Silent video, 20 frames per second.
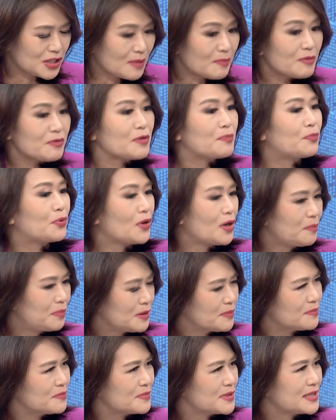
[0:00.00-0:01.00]
of the
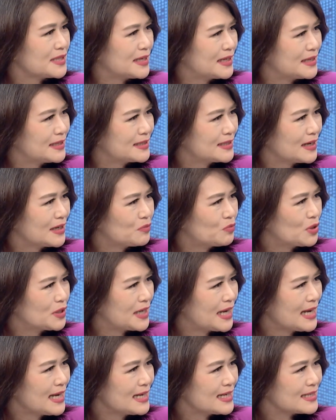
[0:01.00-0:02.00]
problems that Taiwan
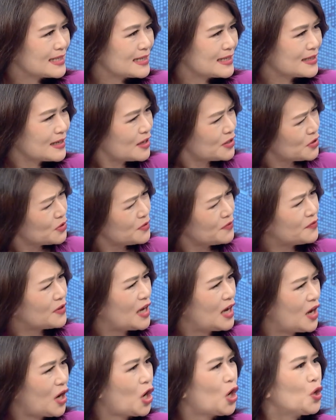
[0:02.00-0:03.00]
has is a sort of
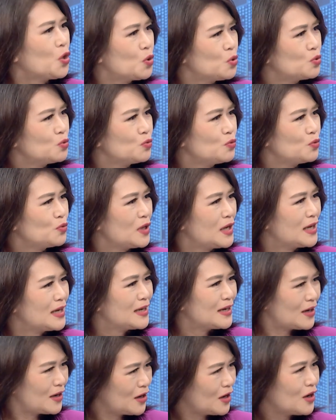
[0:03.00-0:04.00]
whole
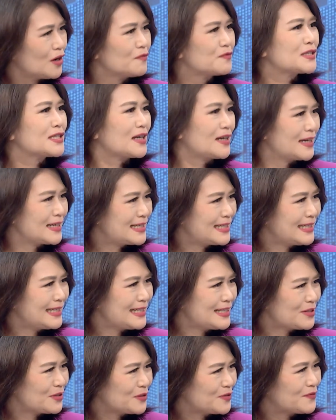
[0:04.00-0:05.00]
of
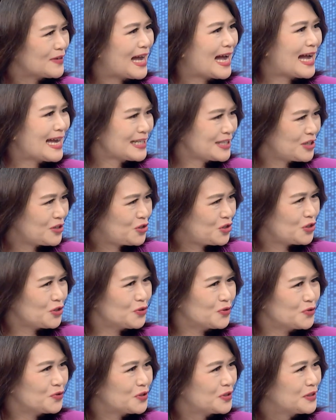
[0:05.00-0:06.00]
society sort of
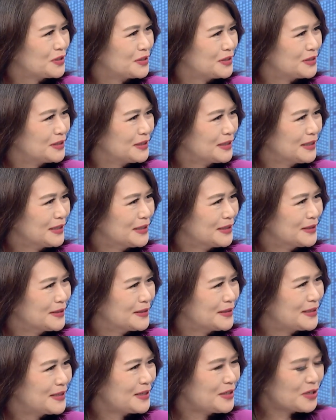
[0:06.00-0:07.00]
attitude,
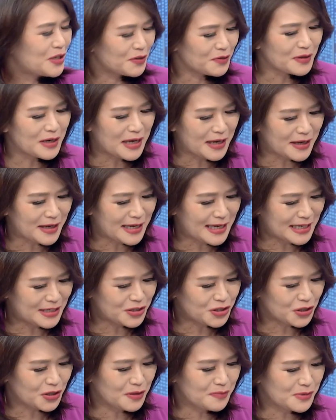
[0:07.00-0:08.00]

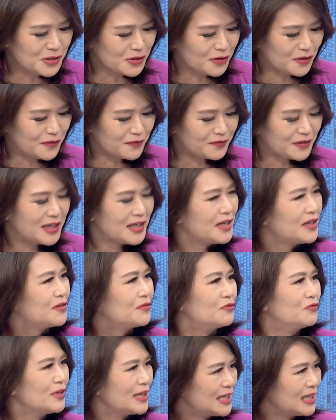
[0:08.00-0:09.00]
in terms of
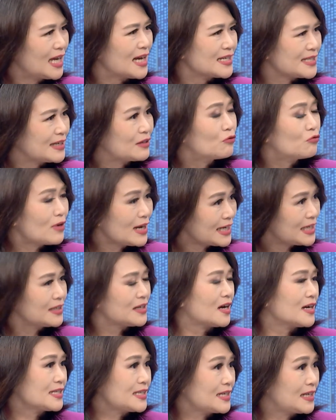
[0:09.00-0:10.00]
realizing or
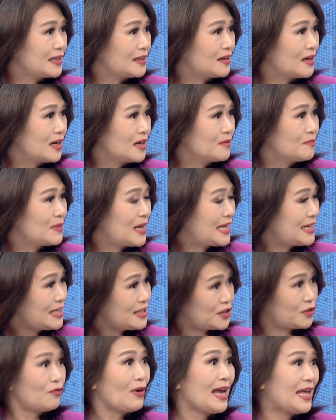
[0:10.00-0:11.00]
recognizing any
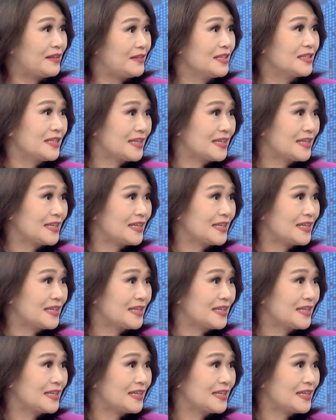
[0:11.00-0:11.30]
threat that